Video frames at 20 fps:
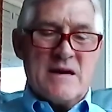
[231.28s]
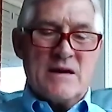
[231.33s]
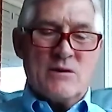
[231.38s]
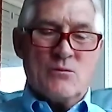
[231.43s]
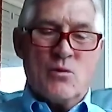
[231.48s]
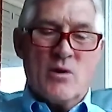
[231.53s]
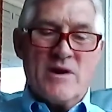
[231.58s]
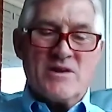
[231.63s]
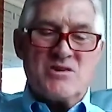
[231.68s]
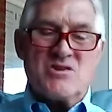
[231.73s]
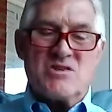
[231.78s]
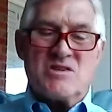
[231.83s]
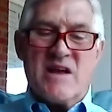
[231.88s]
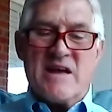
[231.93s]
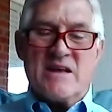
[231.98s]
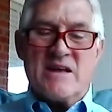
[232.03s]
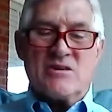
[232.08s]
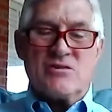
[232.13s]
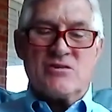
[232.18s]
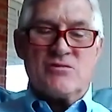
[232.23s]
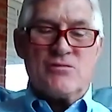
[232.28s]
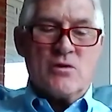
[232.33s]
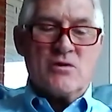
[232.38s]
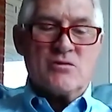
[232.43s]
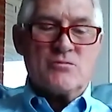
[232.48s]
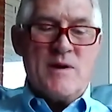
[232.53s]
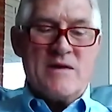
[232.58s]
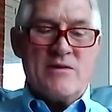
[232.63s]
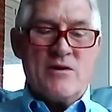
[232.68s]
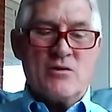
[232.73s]
and what it stands
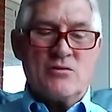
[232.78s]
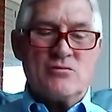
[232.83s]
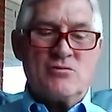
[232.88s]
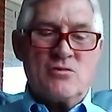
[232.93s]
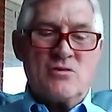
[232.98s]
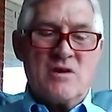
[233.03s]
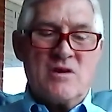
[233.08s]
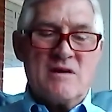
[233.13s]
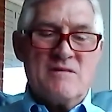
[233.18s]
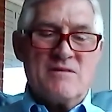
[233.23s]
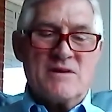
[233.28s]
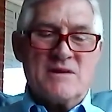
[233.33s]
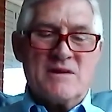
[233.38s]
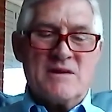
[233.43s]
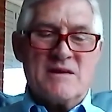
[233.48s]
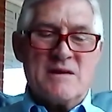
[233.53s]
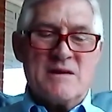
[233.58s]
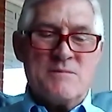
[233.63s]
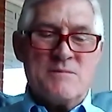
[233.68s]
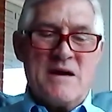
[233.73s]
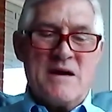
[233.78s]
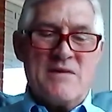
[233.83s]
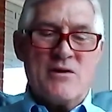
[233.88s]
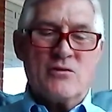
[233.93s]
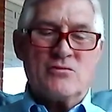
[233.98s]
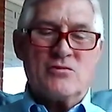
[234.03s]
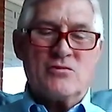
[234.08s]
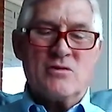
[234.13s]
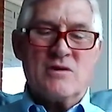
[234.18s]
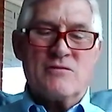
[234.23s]
for is by those who give it and by
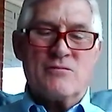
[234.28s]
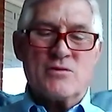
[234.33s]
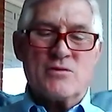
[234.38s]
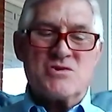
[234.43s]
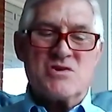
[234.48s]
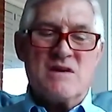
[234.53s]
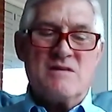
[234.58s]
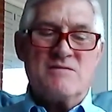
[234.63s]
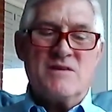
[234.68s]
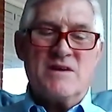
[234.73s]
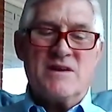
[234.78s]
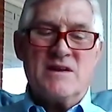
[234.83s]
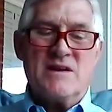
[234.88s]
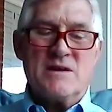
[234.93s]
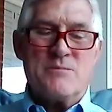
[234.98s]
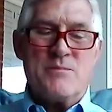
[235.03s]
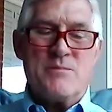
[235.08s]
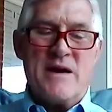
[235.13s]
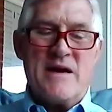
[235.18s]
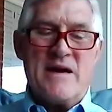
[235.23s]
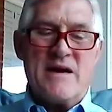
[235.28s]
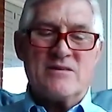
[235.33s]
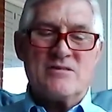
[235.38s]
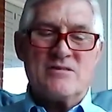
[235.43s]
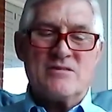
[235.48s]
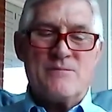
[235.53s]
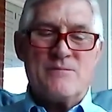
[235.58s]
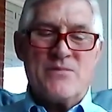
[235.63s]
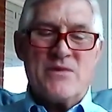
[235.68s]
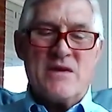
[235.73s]
those who have received it in the
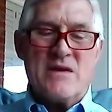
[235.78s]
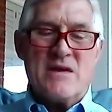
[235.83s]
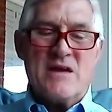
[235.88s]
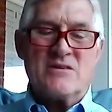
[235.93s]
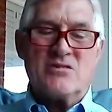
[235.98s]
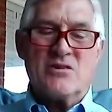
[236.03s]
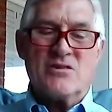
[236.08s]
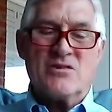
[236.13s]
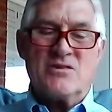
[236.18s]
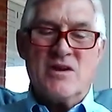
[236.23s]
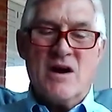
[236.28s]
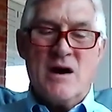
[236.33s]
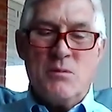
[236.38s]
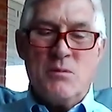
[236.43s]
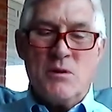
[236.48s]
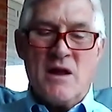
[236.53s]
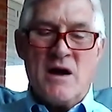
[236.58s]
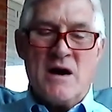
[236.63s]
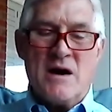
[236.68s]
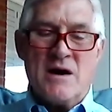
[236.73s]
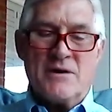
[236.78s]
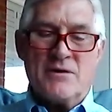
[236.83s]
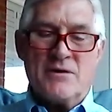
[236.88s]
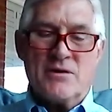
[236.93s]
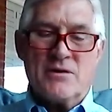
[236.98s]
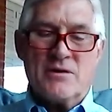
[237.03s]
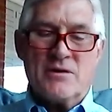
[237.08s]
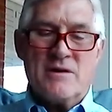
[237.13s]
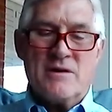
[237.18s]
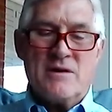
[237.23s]
past. It's a double
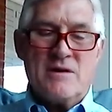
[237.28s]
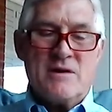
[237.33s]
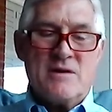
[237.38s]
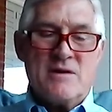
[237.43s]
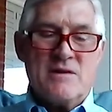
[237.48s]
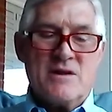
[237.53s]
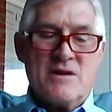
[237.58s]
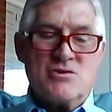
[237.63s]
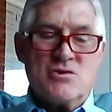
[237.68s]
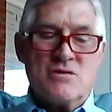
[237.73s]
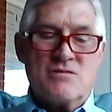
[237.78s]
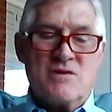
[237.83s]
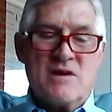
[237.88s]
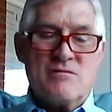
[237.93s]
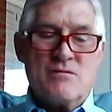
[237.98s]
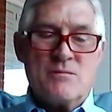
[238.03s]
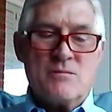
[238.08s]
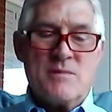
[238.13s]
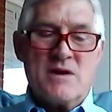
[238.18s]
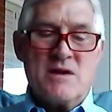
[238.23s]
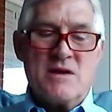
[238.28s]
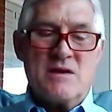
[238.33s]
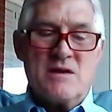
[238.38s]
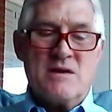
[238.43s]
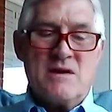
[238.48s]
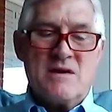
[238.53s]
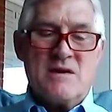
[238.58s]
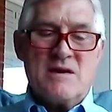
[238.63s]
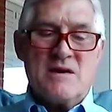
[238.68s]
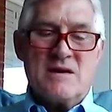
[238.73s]
honor that you've given
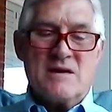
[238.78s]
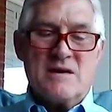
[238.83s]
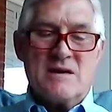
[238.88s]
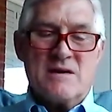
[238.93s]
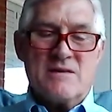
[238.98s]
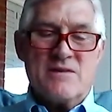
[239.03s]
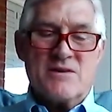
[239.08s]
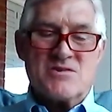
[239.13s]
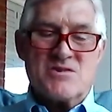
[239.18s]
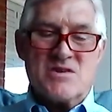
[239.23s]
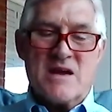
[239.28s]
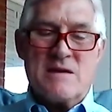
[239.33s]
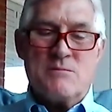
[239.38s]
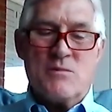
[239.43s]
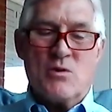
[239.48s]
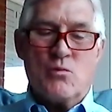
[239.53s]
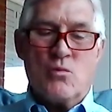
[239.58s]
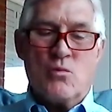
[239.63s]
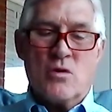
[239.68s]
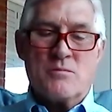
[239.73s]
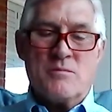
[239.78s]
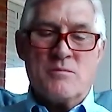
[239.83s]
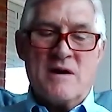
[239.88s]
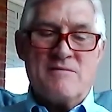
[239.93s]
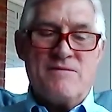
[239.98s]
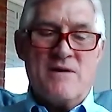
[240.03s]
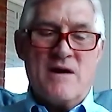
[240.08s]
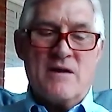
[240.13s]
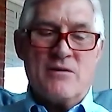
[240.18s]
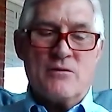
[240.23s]
me the same award
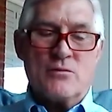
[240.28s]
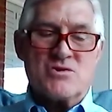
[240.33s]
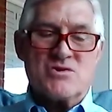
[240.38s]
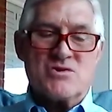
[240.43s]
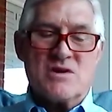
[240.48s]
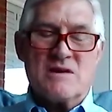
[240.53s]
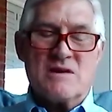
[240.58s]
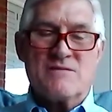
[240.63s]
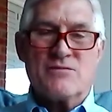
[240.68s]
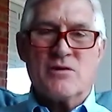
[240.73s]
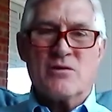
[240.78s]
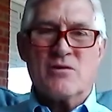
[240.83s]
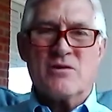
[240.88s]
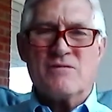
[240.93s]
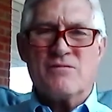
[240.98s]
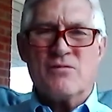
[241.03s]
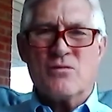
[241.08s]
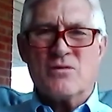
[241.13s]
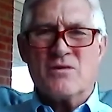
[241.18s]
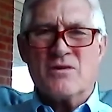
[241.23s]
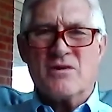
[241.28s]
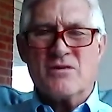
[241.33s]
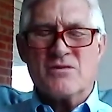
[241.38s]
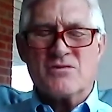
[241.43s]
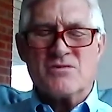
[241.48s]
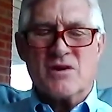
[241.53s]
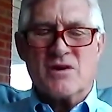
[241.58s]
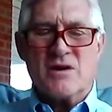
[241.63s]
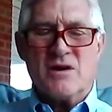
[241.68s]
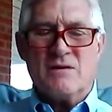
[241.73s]
my father received 34
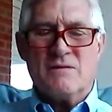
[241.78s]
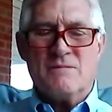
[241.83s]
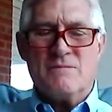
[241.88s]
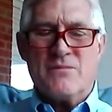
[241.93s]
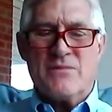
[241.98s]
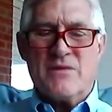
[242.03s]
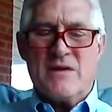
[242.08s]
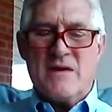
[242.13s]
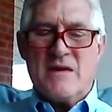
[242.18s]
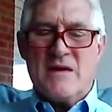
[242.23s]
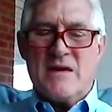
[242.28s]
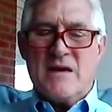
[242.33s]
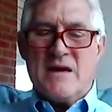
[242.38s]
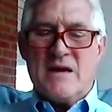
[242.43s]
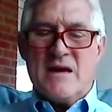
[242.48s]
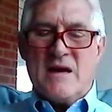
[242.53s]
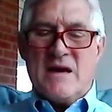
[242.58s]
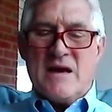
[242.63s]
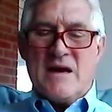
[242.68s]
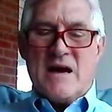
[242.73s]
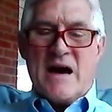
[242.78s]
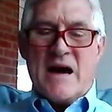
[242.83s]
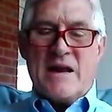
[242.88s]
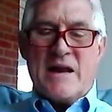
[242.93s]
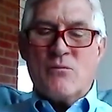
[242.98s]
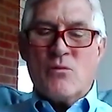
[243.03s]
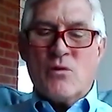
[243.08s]
years ago. I